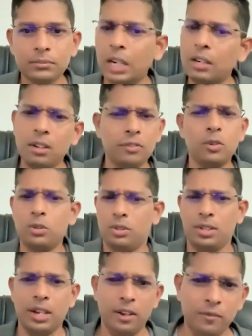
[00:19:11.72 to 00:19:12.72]
And of
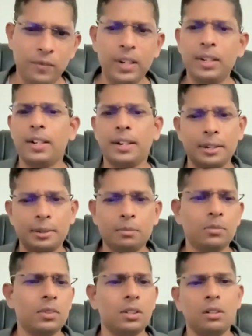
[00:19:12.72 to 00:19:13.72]
course, every
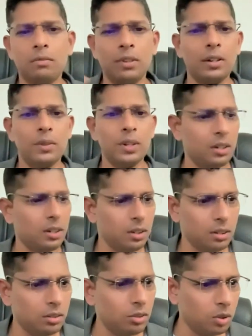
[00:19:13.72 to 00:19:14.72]
time when
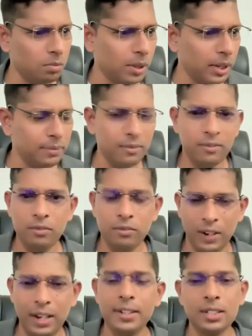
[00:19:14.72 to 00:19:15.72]
we go by
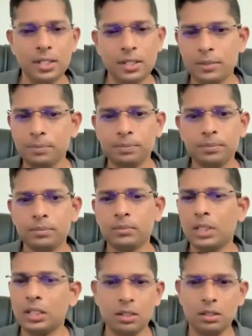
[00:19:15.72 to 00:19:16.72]
flight,
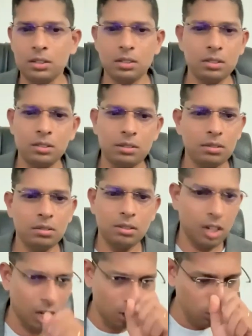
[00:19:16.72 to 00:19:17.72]
that
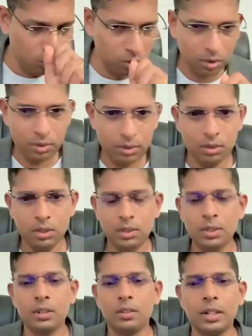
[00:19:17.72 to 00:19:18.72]
crew,
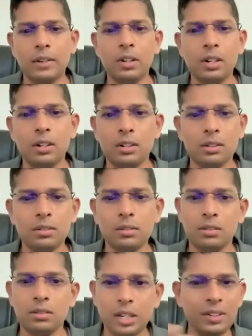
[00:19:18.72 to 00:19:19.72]
they
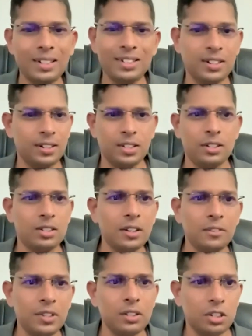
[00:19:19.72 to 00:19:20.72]
will give instructions,
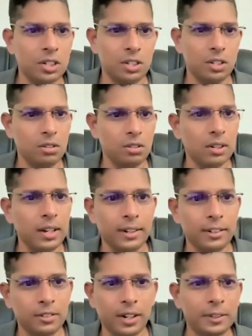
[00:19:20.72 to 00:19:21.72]
safety instructions, all
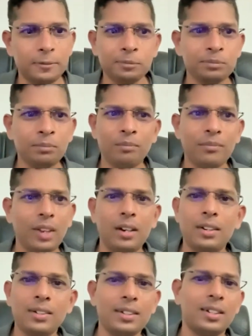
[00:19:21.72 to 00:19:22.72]
that, right?
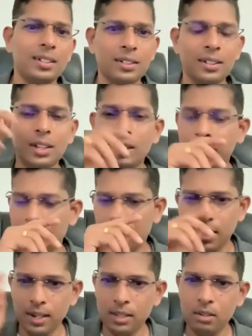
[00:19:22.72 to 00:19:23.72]
In that
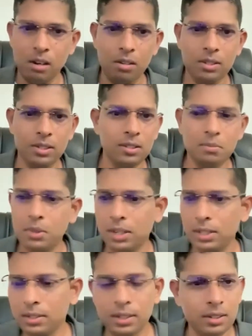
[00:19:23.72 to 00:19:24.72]
regarding the oxygen
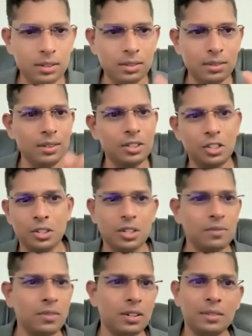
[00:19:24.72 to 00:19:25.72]
mask, that
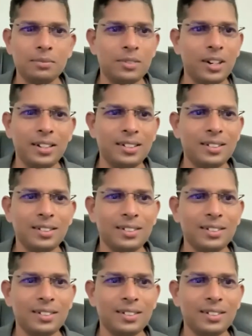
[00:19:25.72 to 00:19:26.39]
instruction will come, right?